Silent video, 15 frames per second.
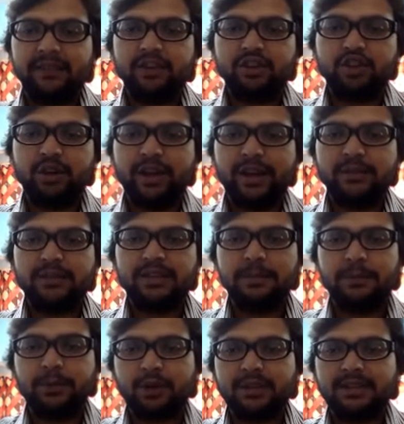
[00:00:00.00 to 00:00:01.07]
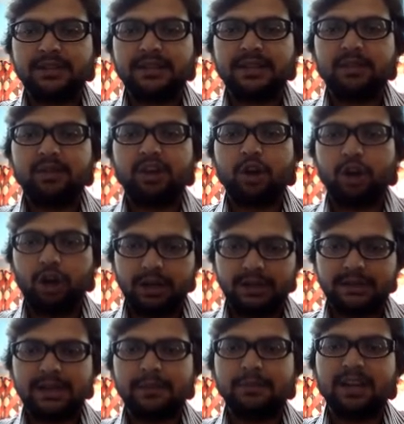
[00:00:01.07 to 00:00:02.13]
We should have some proxy server or
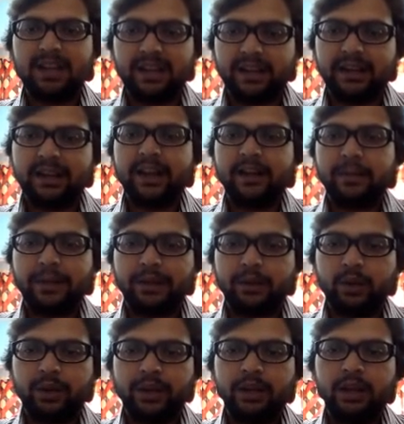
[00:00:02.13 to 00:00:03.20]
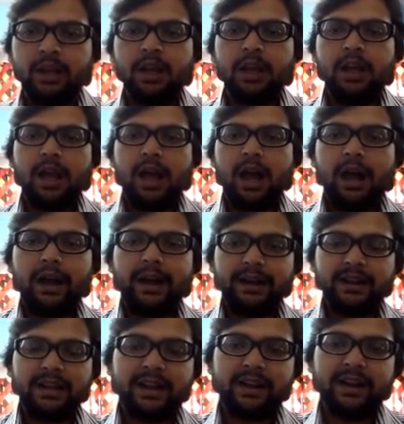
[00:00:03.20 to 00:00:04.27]
some layer in between
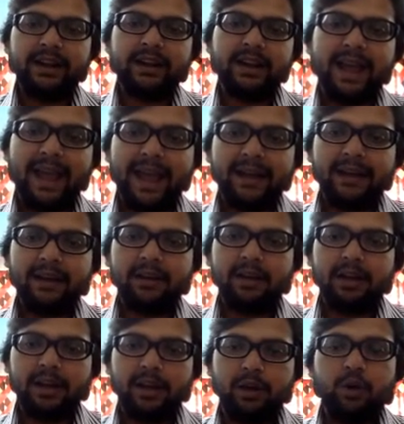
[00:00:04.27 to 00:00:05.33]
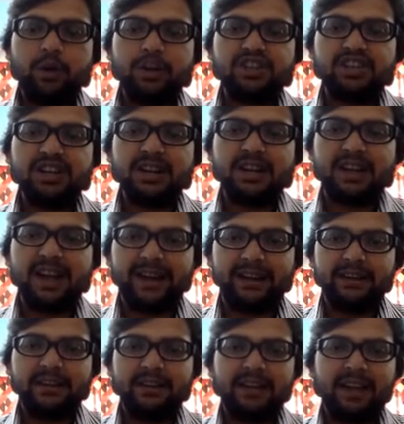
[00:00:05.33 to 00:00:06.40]
internet and original
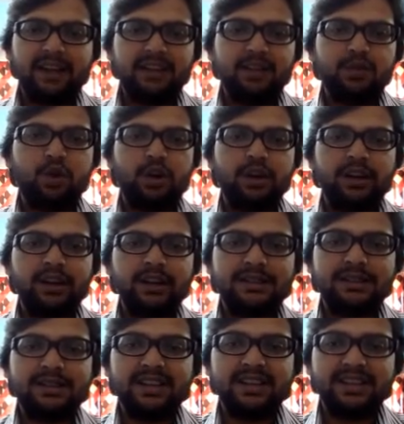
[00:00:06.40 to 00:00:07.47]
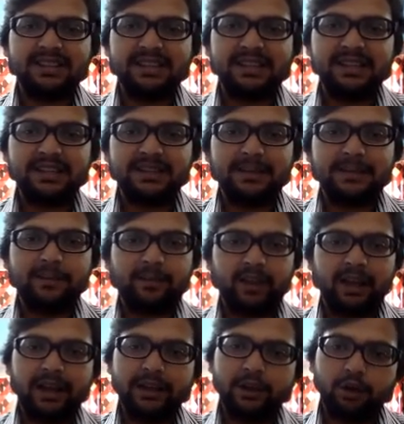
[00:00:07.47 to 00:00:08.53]
client. That is what it states here.
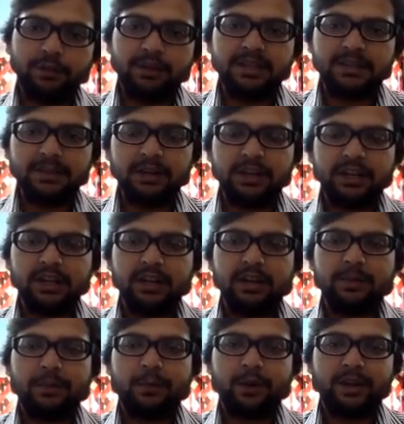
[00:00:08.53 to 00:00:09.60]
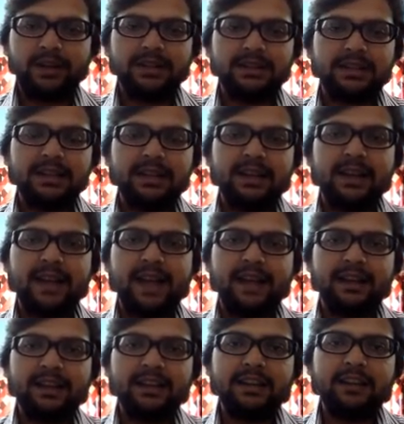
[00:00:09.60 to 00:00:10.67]
I hope this particular point is clear,
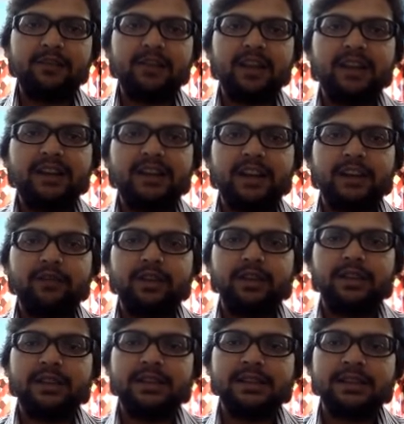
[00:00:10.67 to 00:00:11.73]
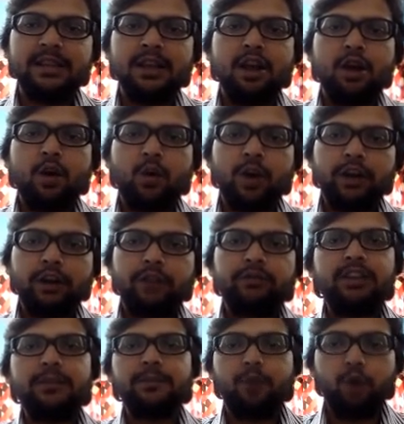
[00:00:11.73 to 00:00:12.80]
and here we are done with this one of
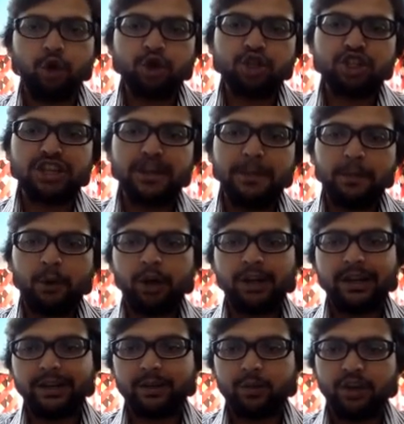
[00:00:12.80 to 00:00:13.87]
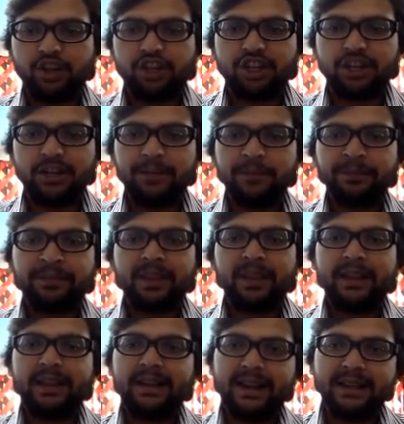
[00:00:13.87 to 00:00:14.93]
the most important question.
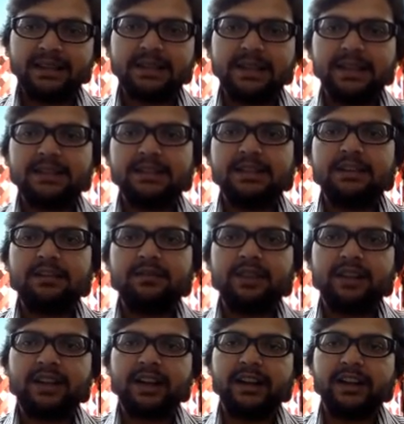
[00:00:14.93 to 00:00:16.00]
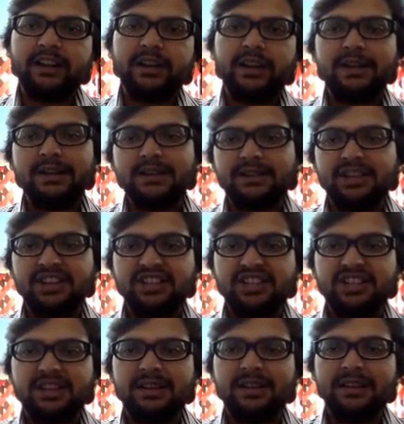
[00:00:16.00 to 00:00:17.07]
In next lecture we'll continue our
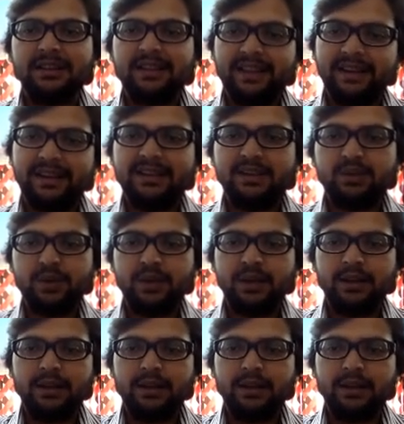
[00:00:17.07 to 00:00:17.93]
discussion there as well.